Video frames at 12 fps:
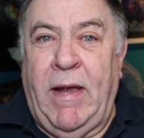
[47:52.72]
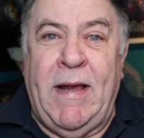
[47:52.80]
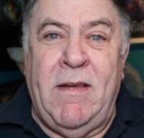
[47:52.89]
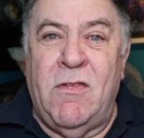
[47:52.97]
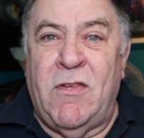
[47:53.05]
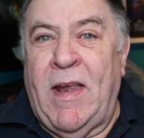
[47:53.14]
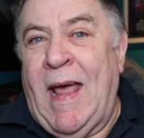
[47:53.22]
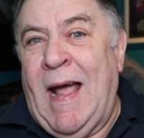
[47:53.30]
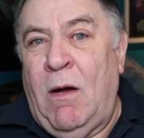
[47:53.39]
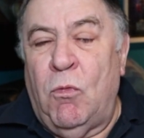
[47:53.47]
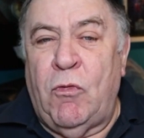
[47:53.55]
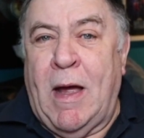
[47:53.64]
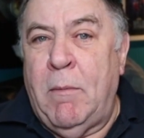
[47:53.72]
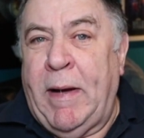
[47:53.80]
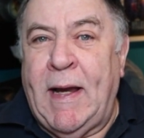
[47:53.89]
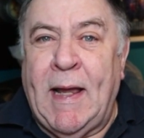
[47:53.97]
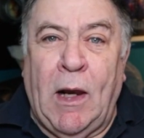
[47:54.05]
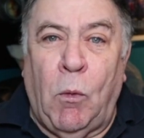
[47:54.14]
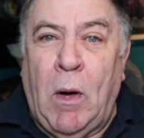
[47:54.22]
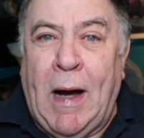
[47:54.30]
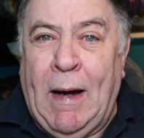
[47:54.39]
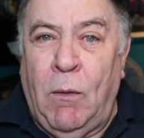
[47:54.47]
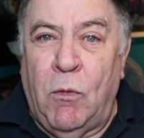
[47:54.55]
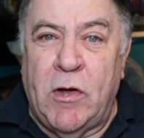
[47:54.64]
ins and outs, how many kilowatt
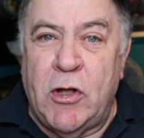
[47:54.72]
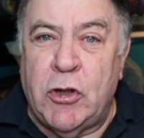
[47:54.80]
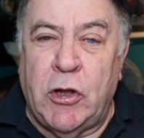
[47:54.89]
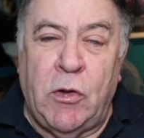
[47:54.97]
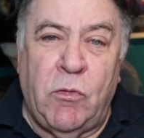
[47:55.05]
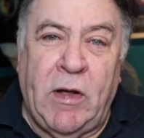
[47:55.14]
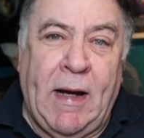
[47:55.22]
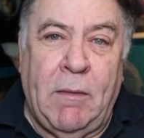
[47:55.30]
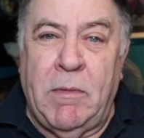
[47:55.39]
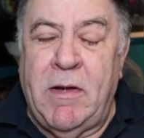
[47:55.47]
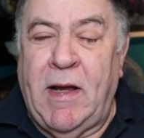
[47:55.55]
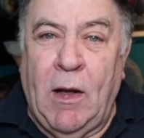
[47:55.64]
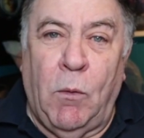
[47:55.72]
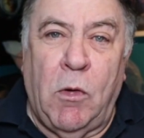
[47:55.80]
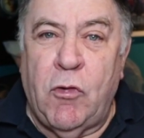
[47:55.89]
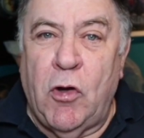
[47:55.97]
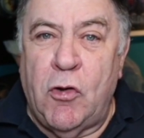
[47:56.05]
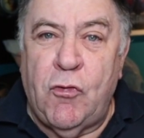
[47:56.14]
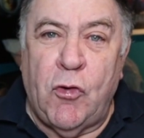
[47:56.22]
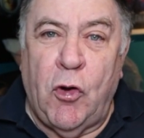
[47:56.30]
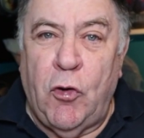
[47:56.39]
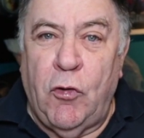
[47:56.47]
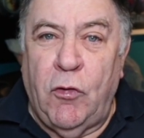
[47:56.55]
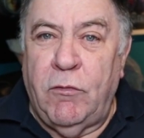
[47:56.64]
hours it's using, how many kilowatts at a
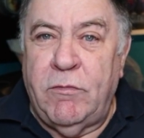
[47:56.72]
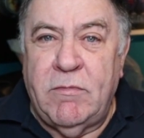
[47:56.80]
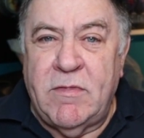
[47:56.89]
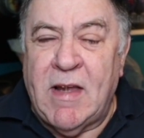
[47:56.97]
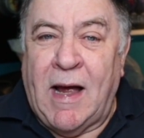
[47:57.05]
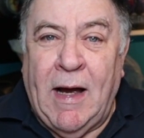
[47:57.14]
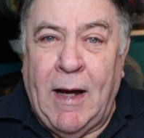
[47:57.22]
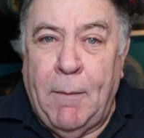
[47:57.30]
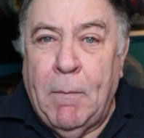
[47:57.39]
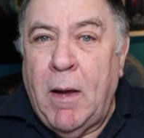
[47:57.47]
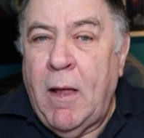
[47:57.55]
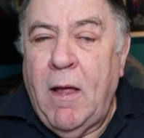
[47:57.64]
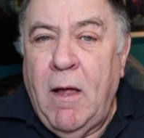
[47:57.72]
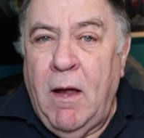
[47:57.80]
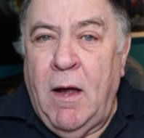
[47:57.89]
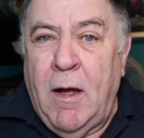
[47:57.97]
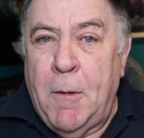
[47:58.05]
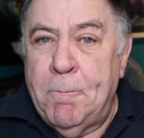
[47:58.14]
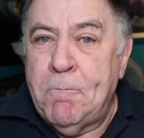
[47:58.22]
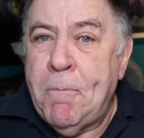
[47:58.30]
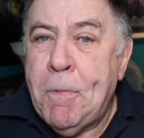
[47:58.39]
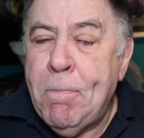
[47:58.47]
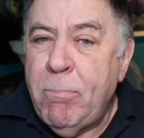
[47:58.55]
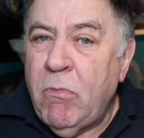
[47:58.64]
certain time.
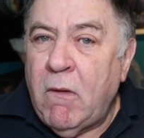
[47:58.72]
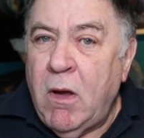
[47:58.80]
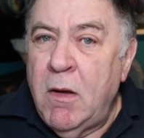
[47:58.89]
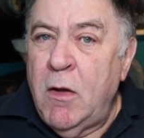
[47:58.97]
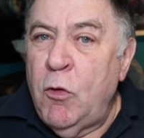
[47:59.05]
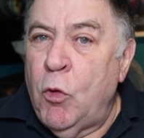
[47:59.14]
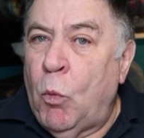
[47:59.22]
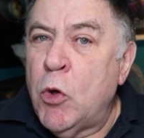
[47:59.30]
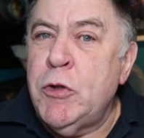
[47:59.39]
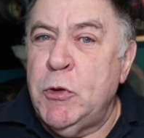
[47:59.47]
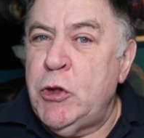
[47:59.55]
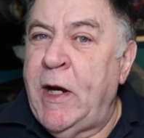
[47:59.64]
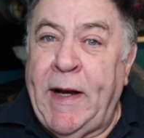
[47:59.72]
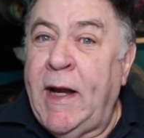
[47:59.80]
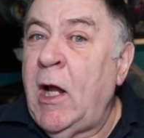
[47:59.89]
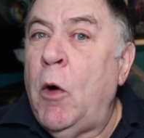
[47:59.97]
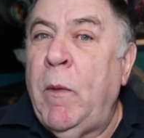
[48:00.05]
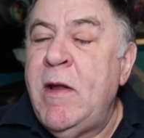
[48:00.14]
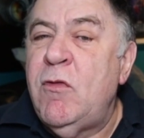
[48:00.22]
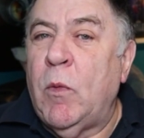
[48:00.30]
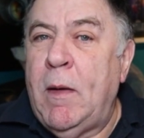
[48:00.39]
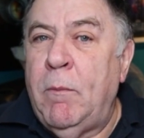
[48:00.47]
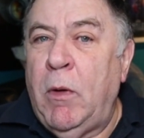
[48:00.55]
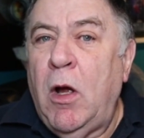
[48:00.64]
The washing machine, I didn't go into
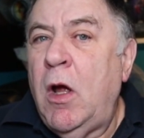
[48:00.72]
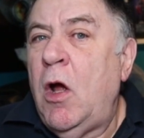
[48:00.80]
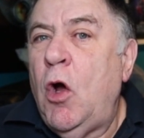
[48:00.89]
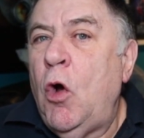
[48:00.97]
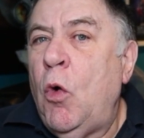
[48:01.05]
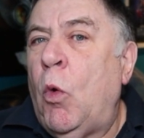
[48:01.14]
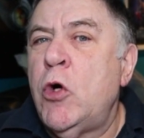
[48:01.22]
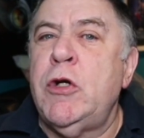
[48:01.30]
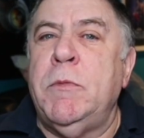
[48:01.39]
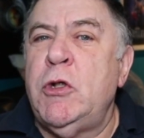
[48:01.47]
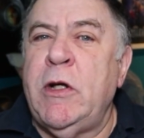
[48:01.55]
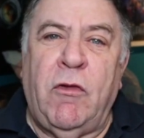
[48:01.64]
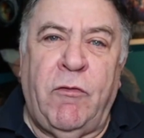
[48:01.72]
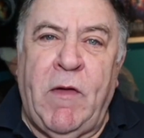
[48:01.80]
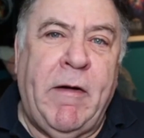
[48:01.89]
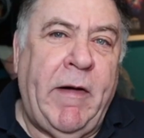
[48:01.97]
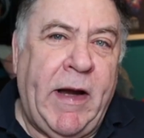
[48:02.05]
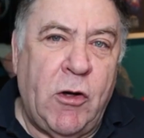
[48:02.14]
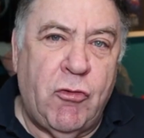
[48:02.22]
it, but washing machine's very